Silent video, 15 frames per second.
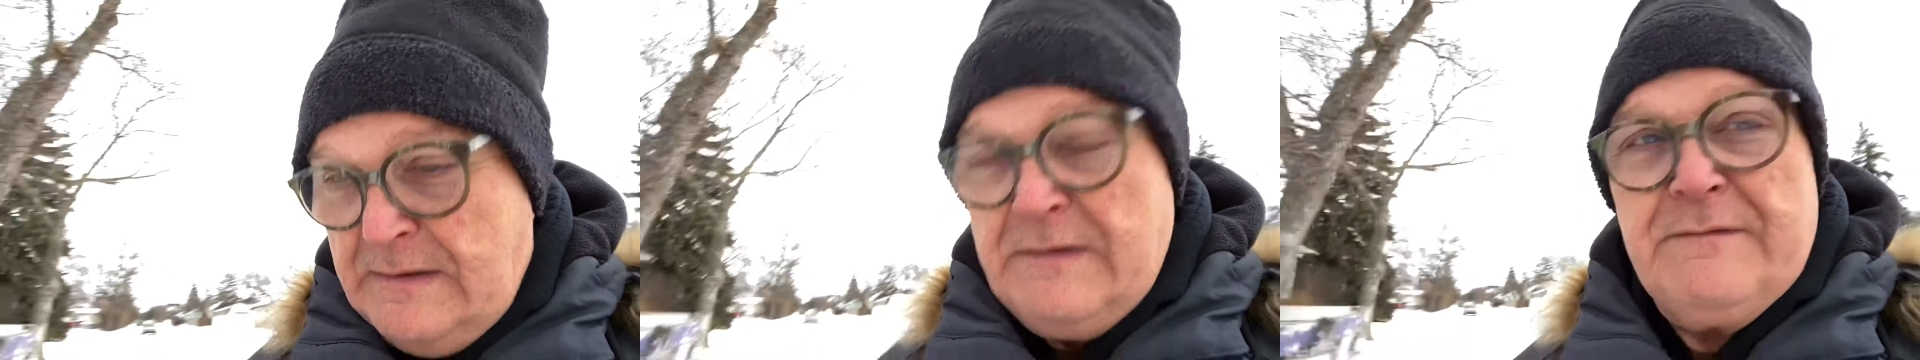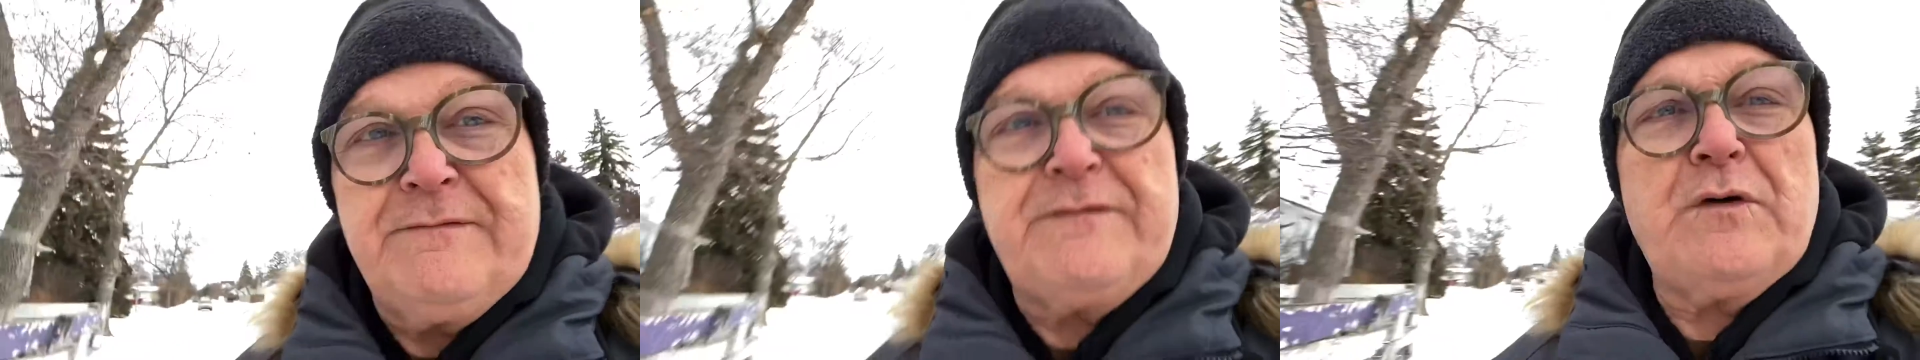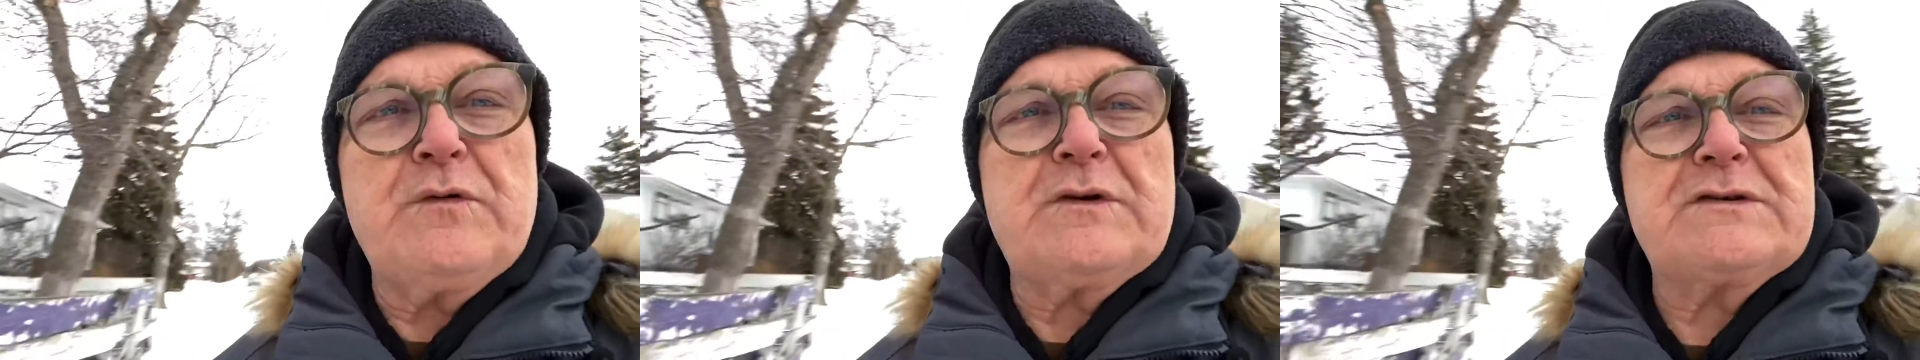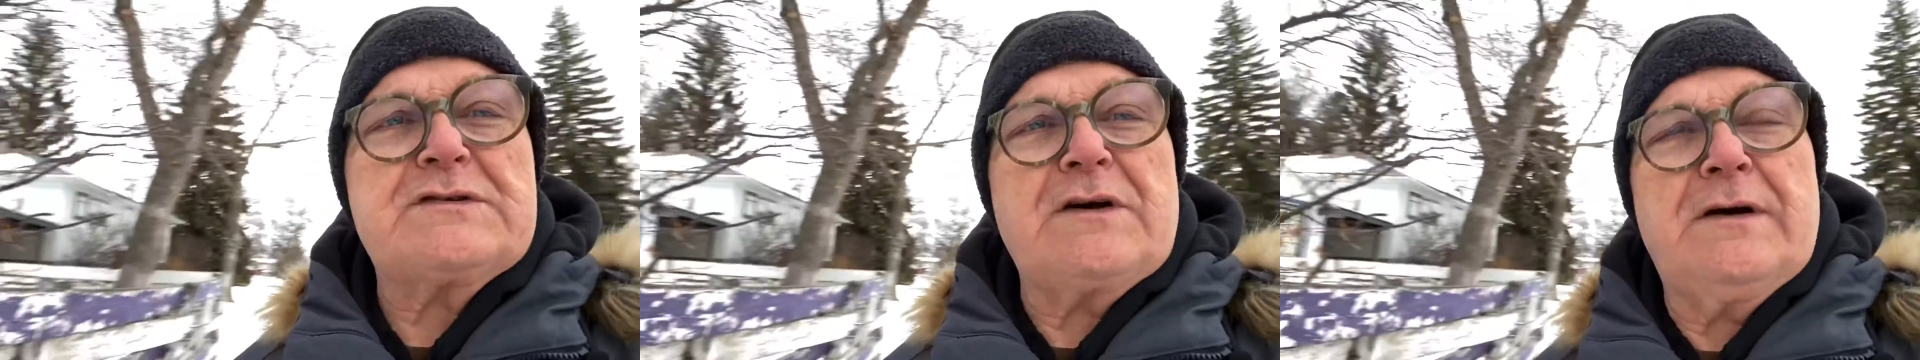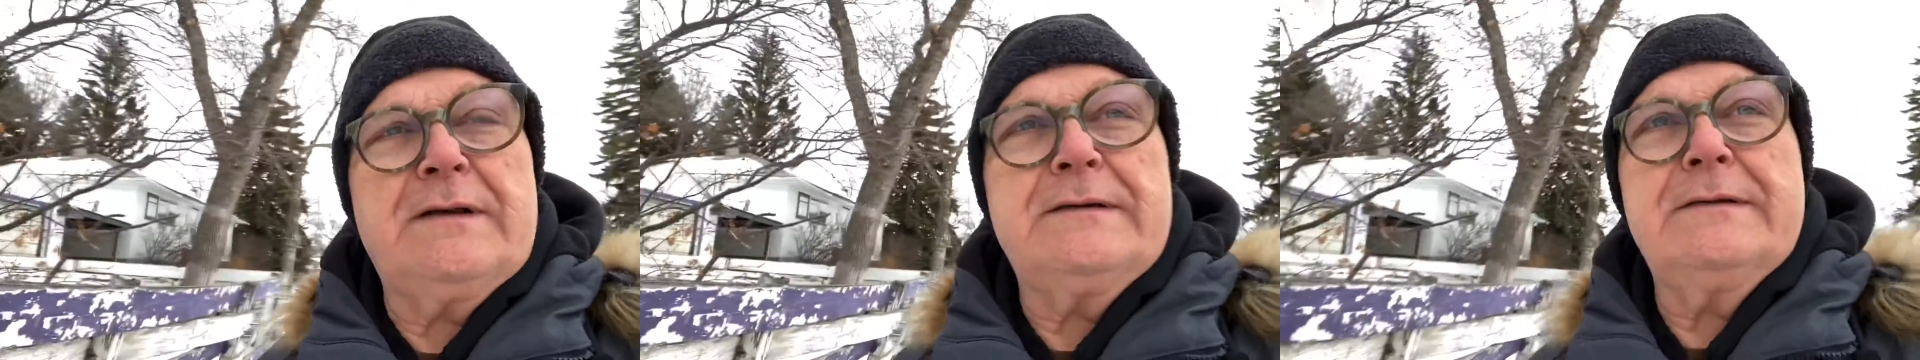focus
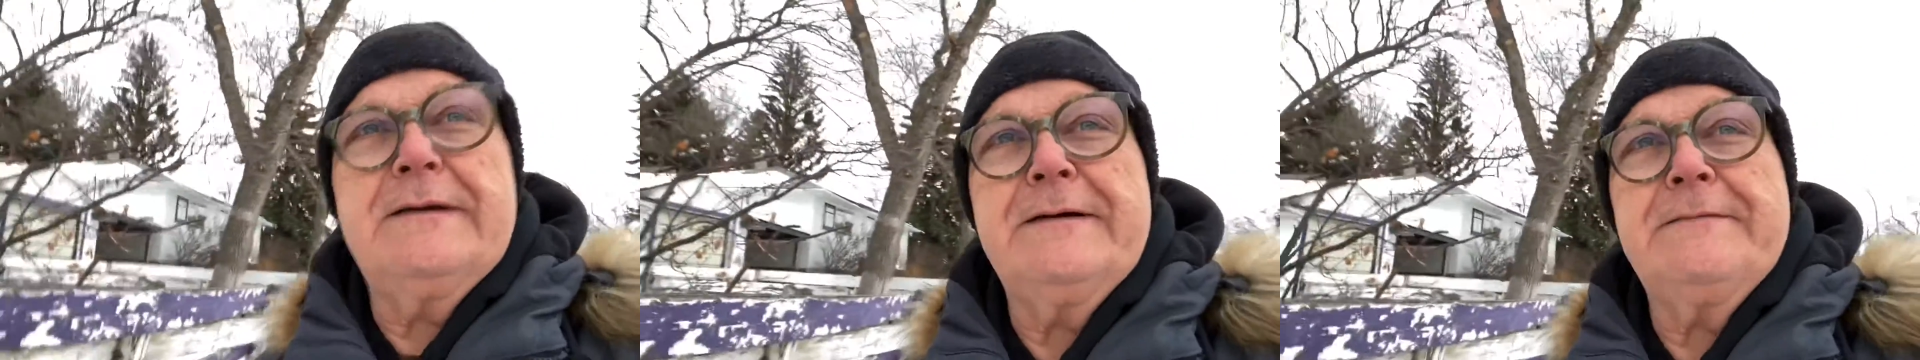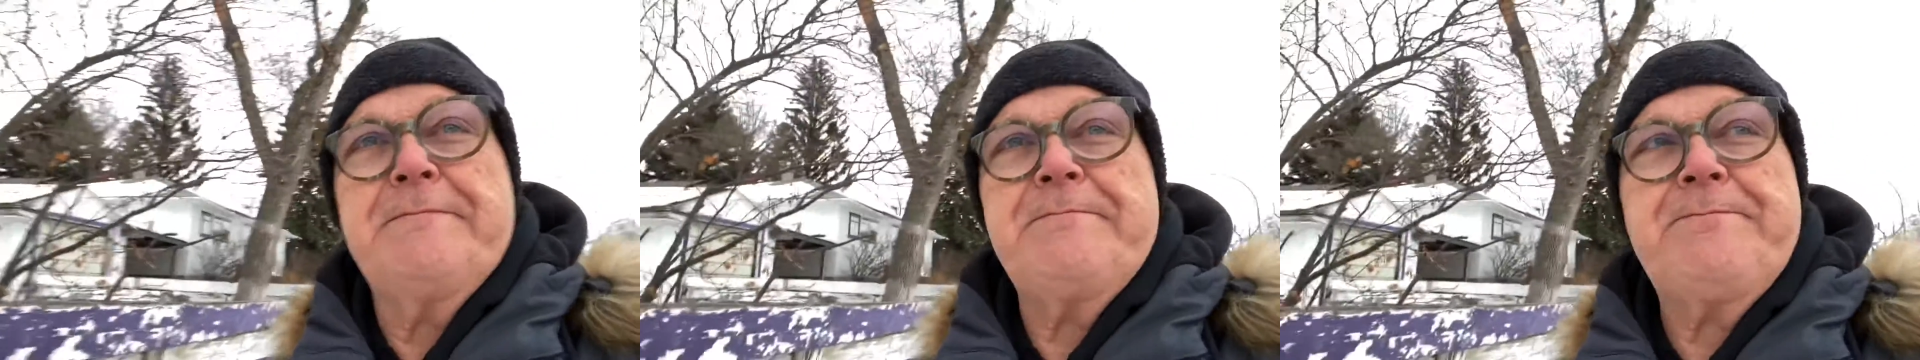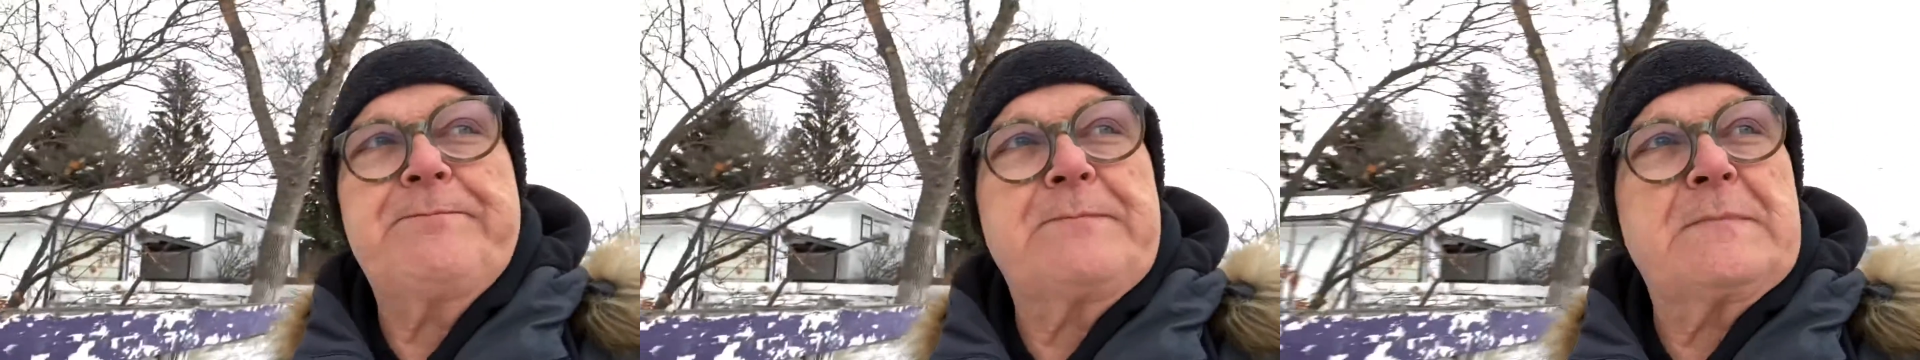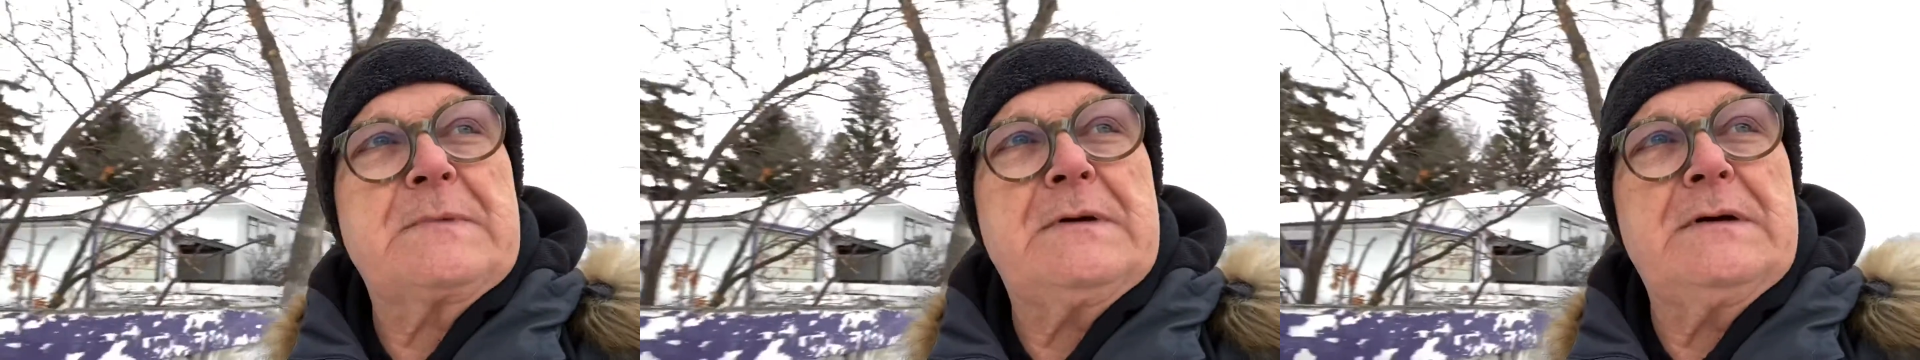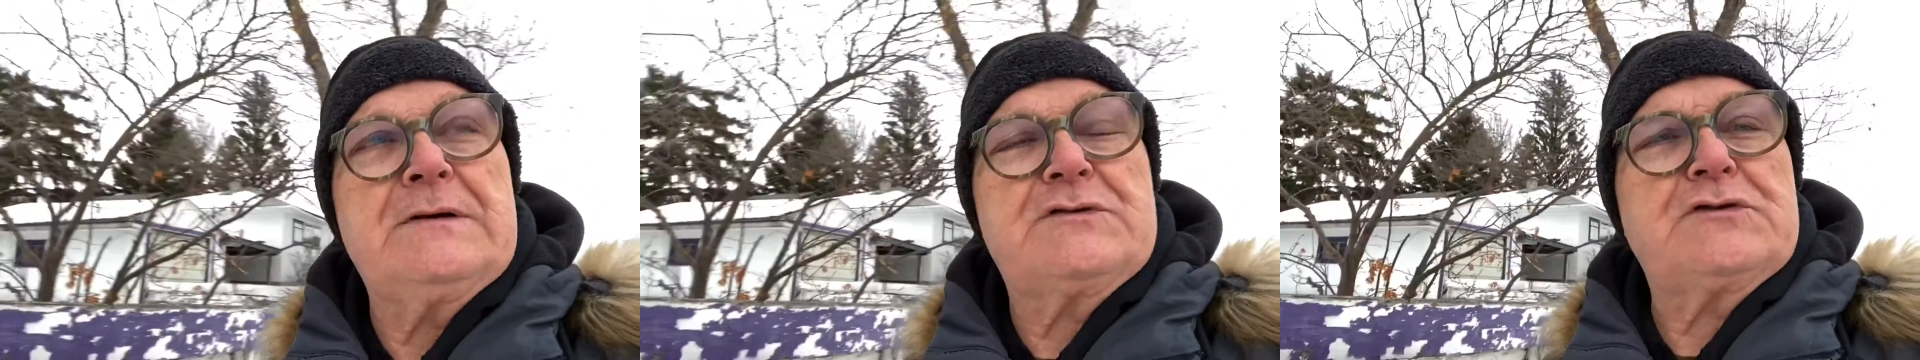on
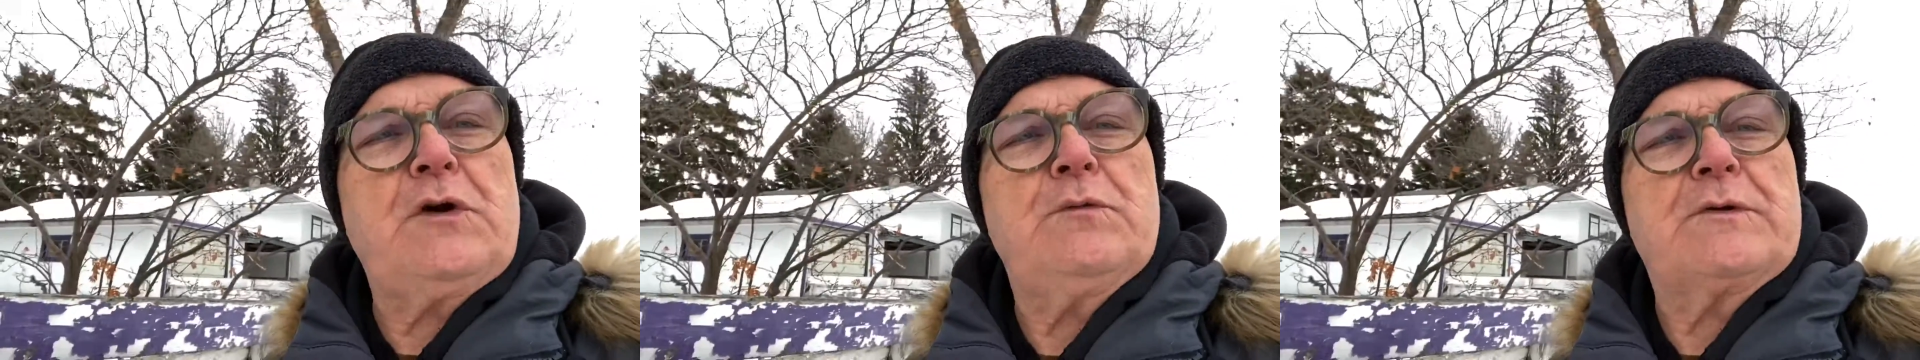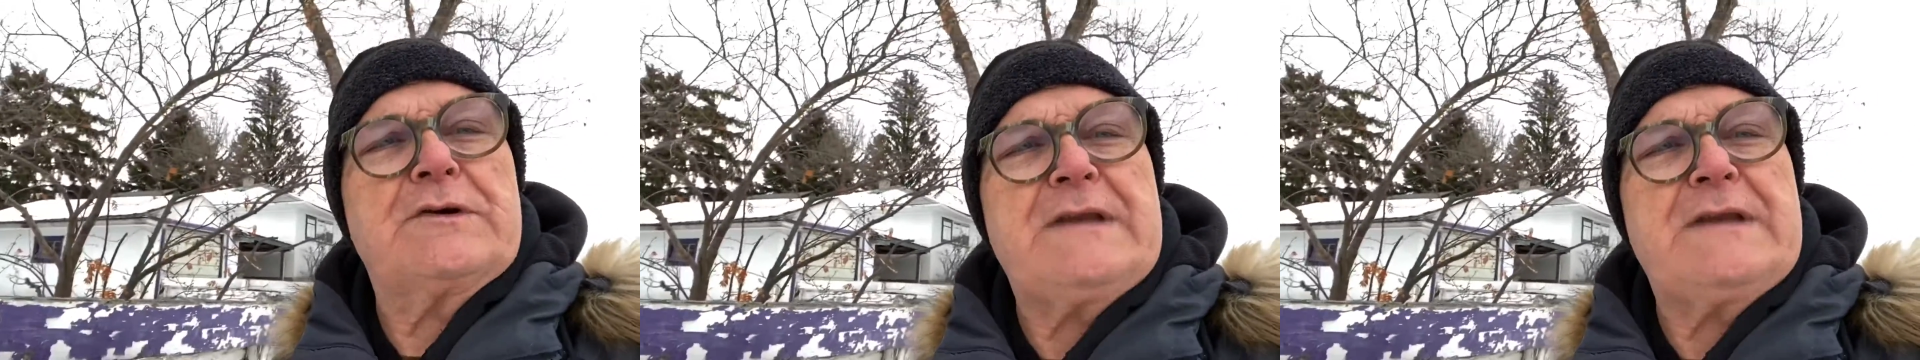shoulder